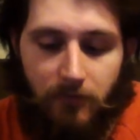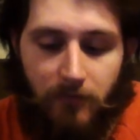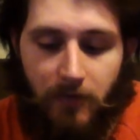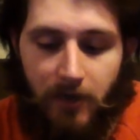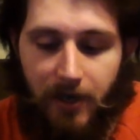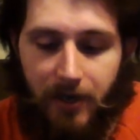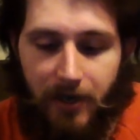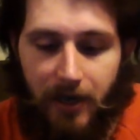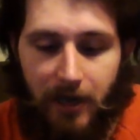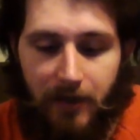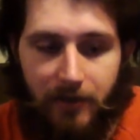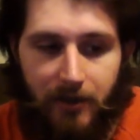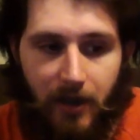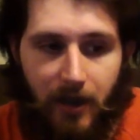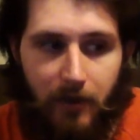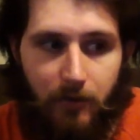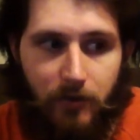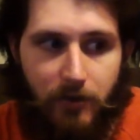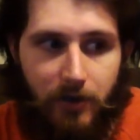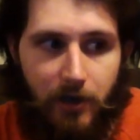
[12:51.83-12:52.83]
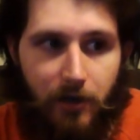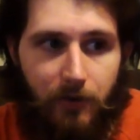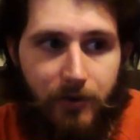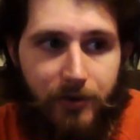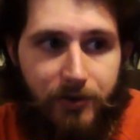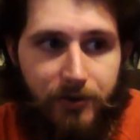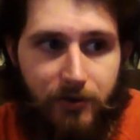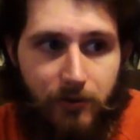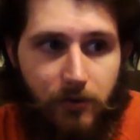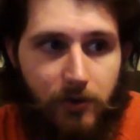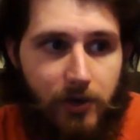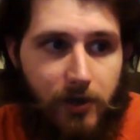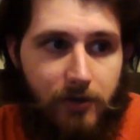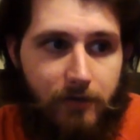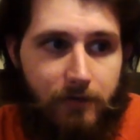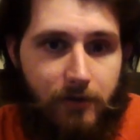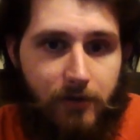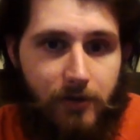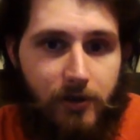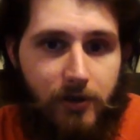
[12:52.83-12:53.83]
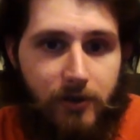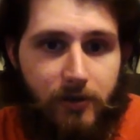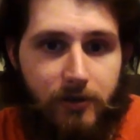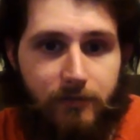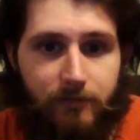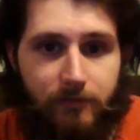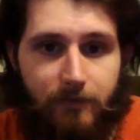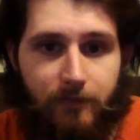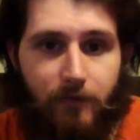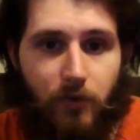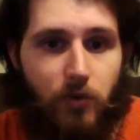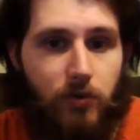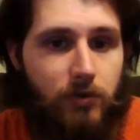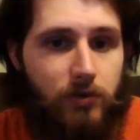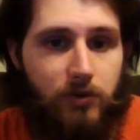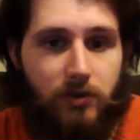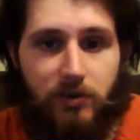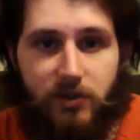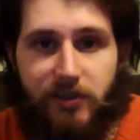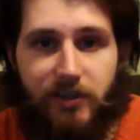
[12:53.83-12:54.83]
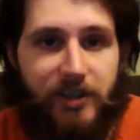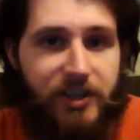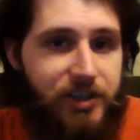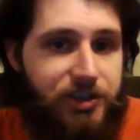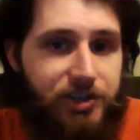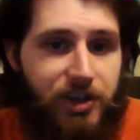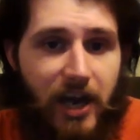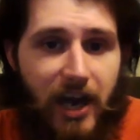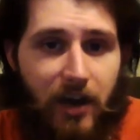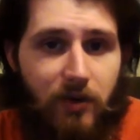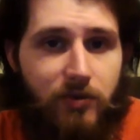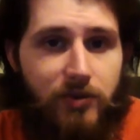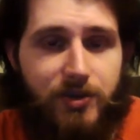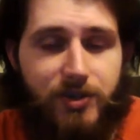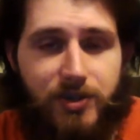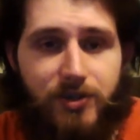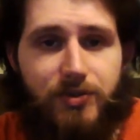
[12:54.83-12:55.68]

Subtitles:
and then I will go into work for 4-ish hours,